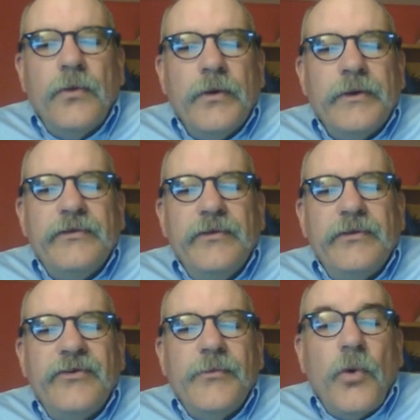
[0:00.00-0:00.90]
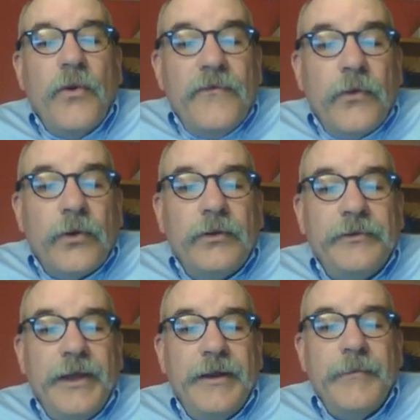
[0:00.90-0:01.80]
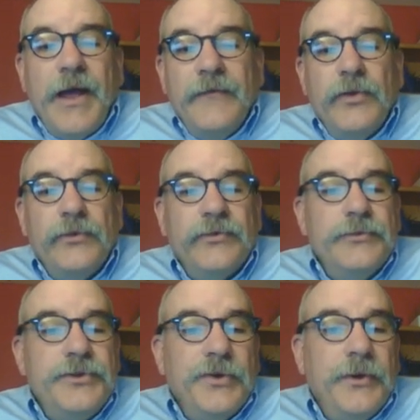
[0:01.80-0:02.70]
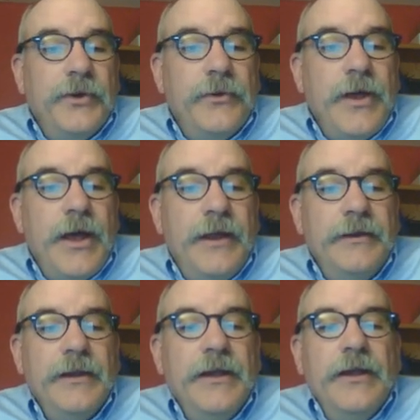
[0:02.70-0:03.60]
coordinate system or a vertical datum. I've chosen geoid 09.